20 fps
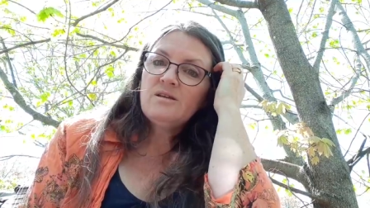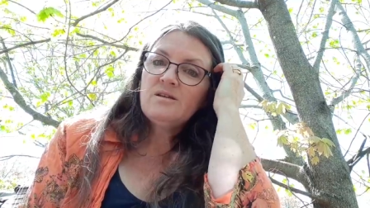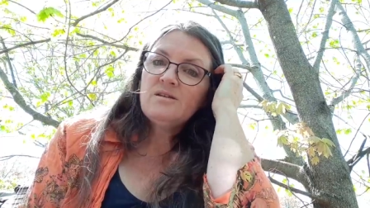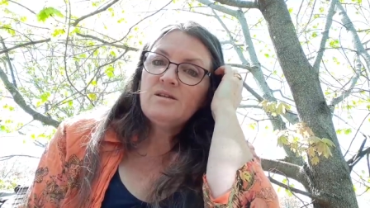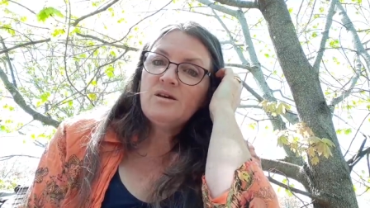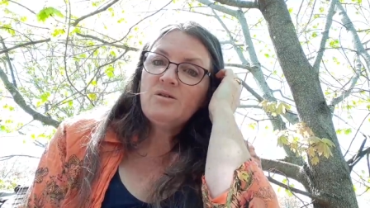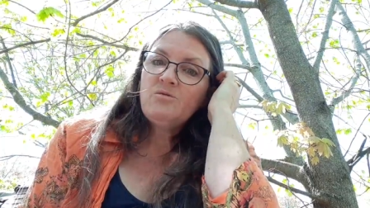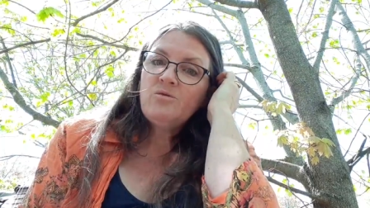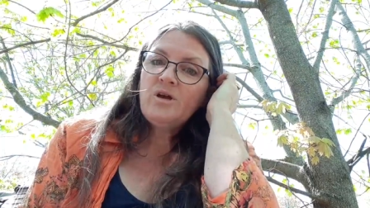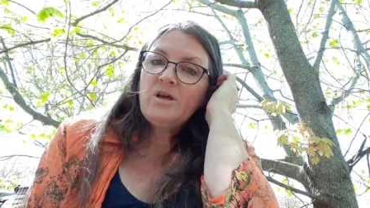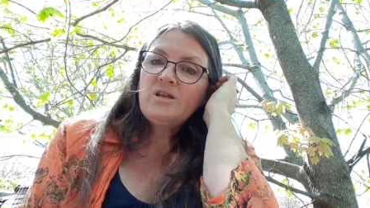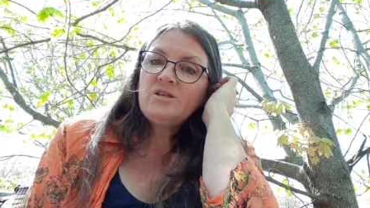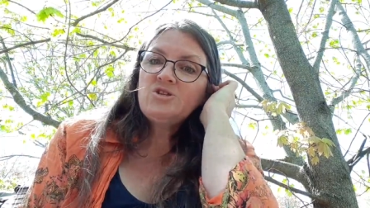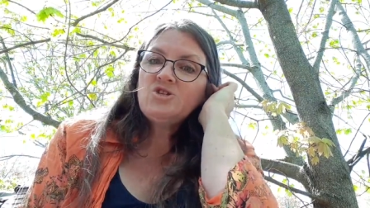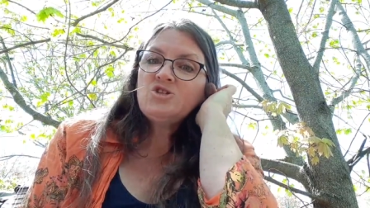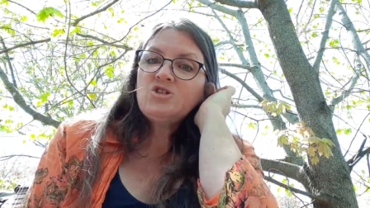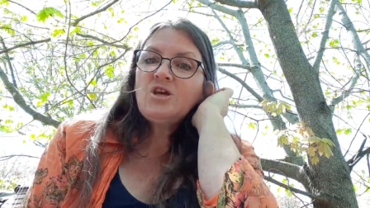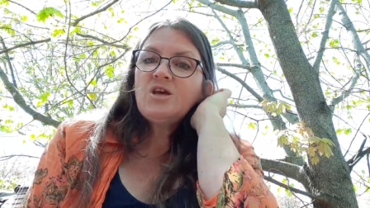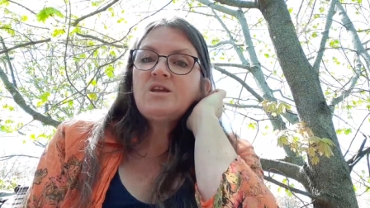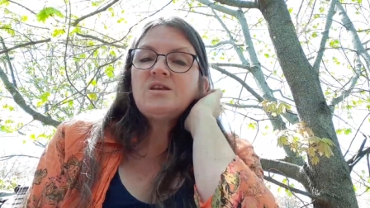that when
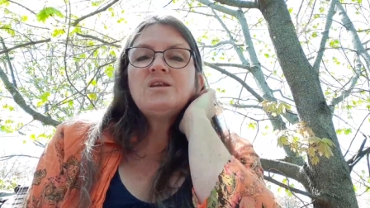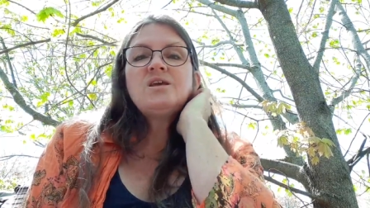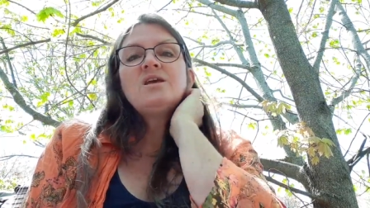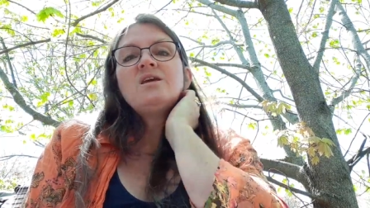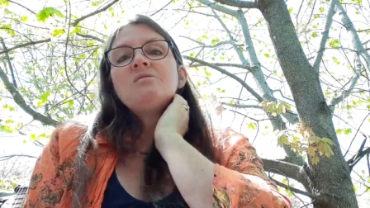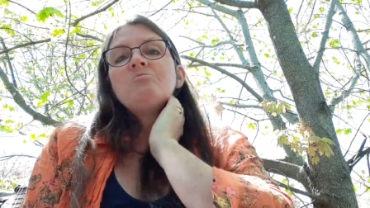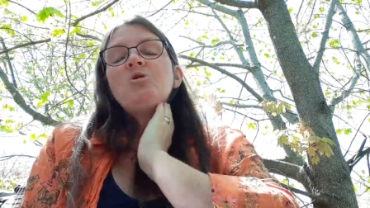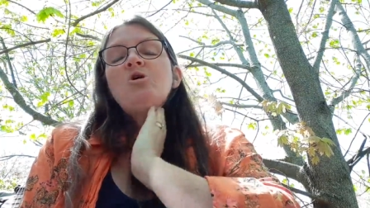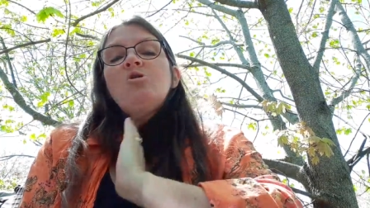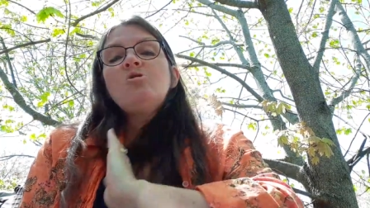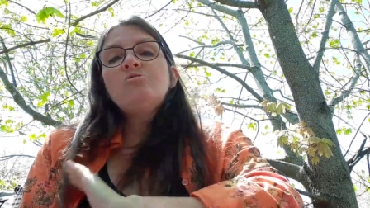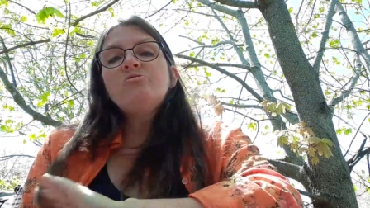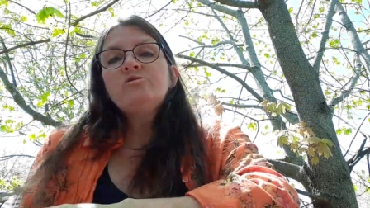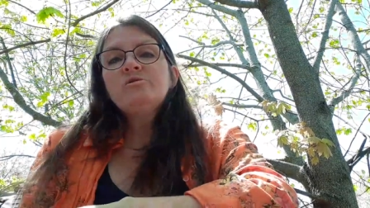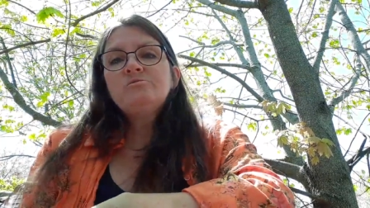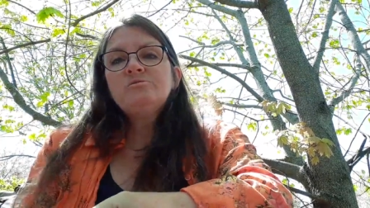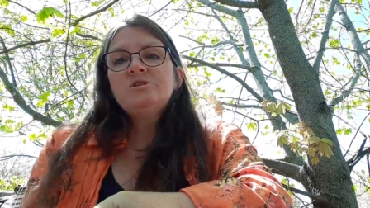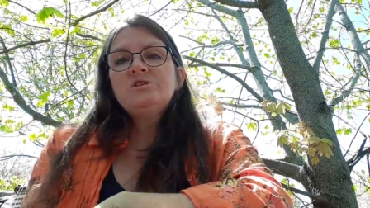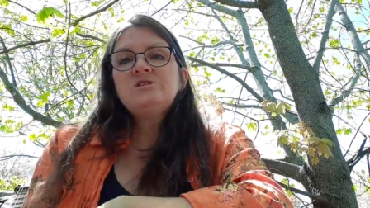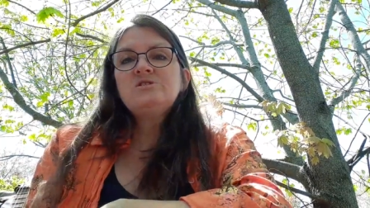Shane came home
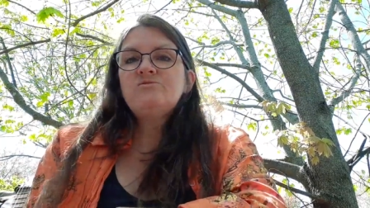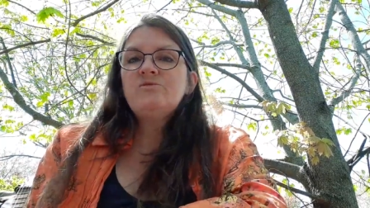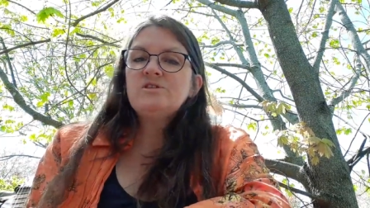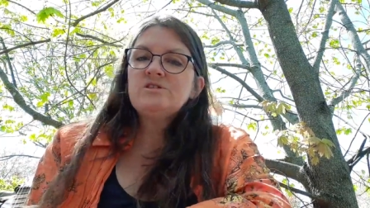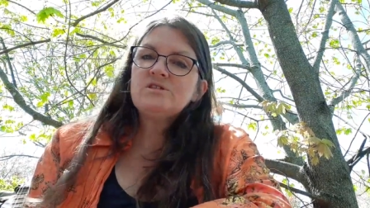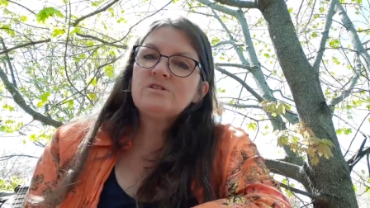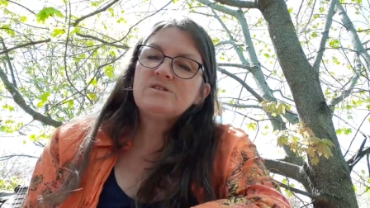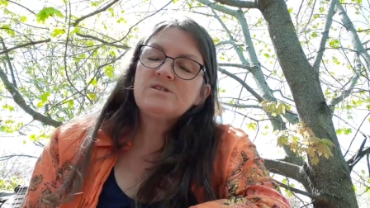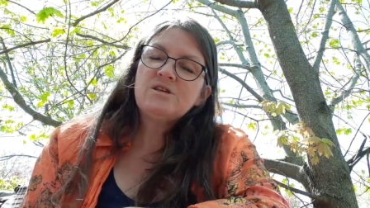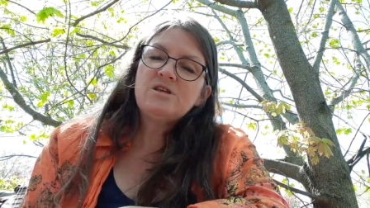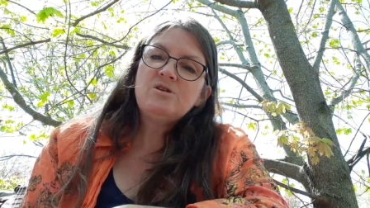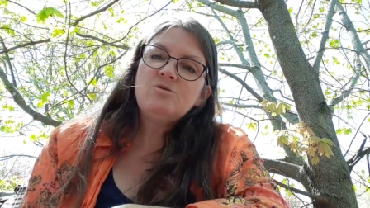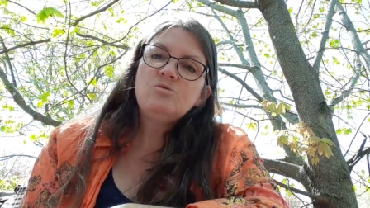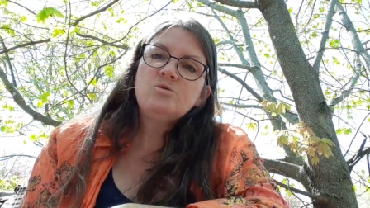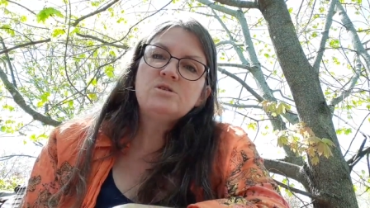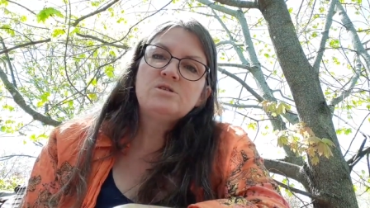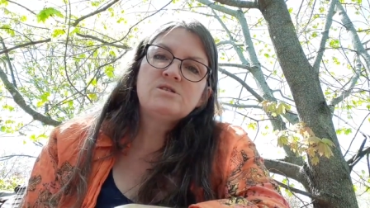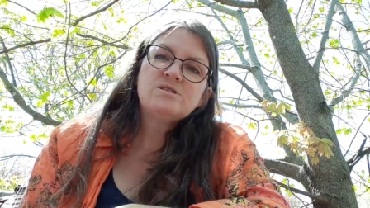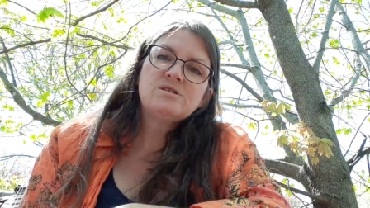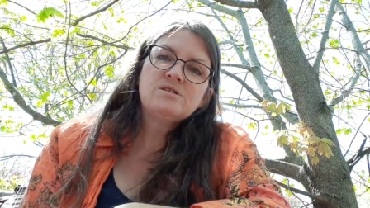from these visits, he
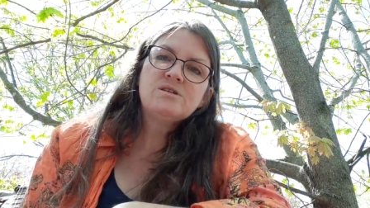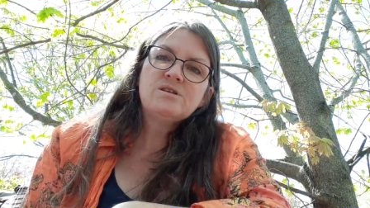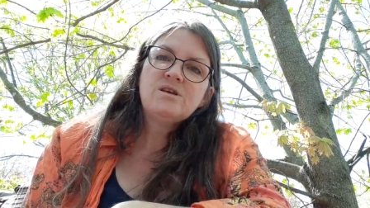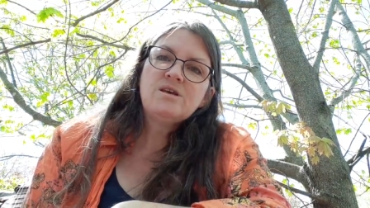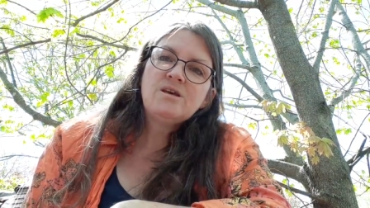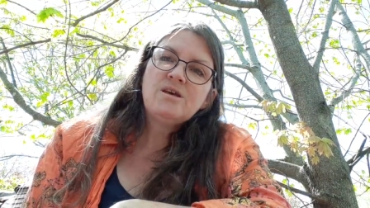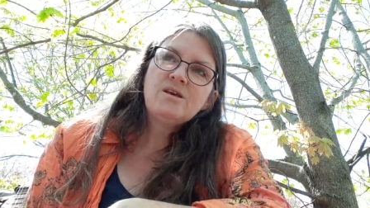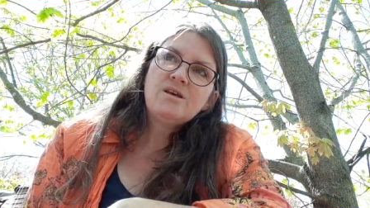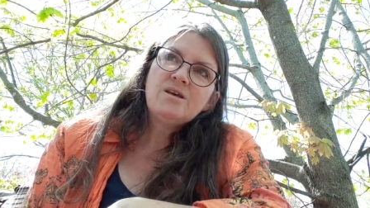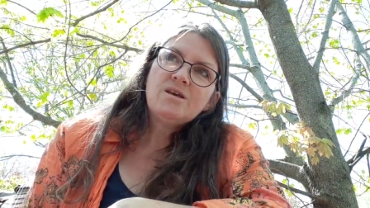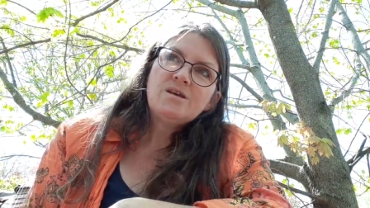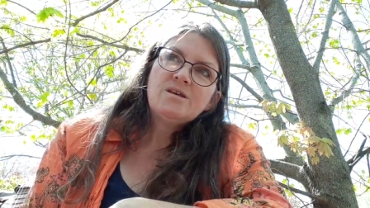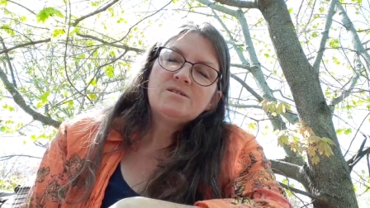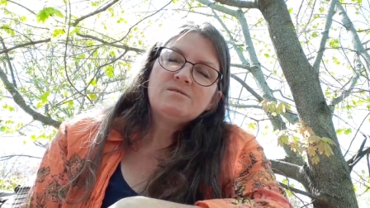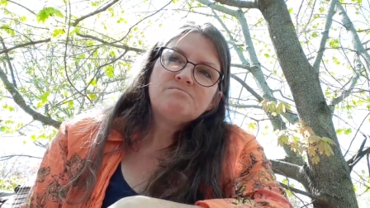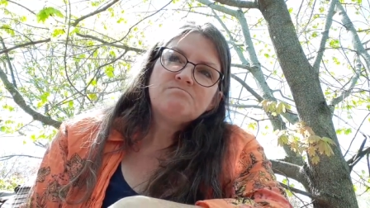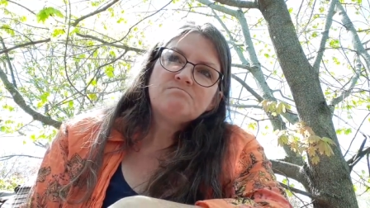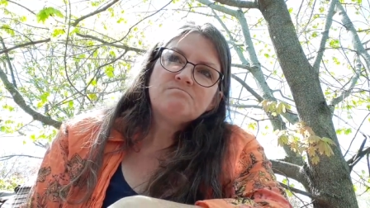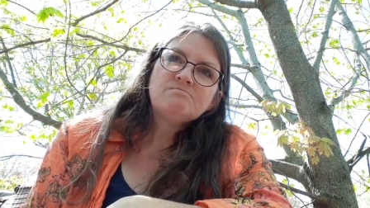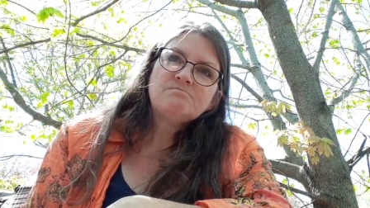was
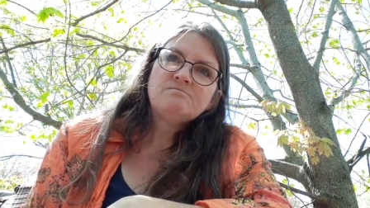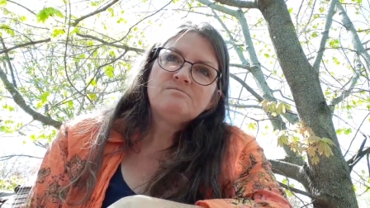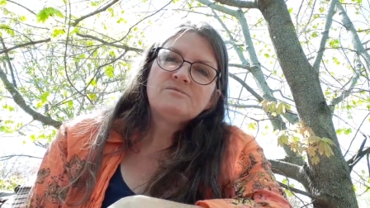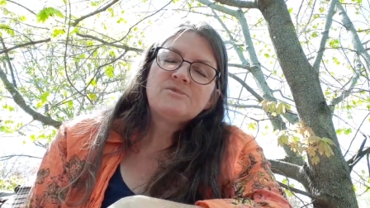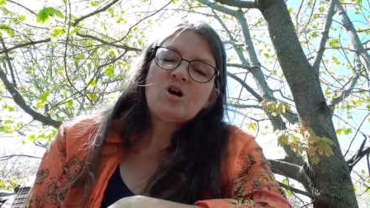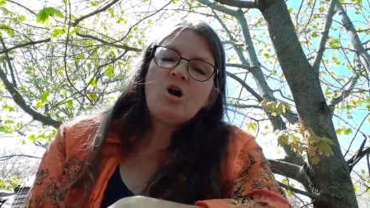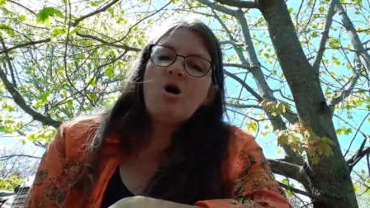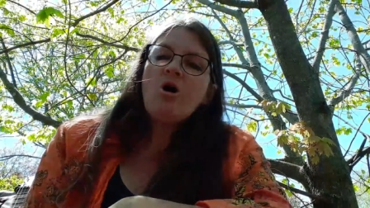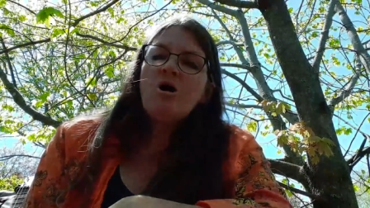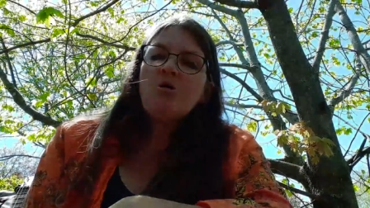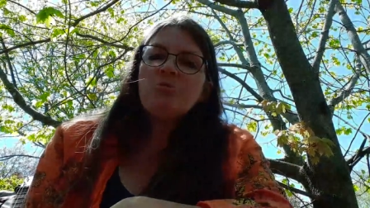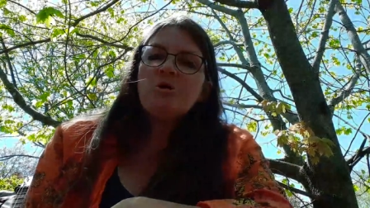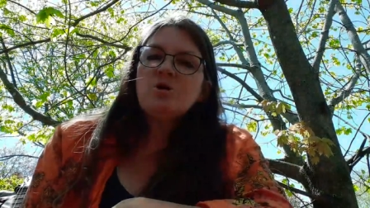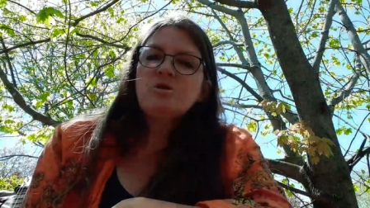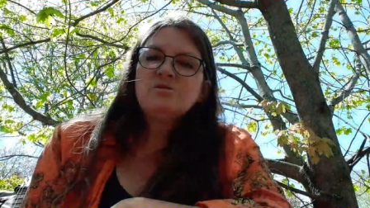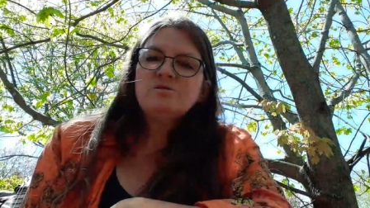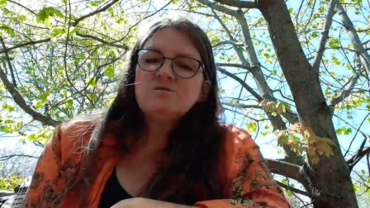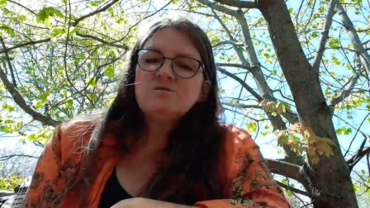calmer.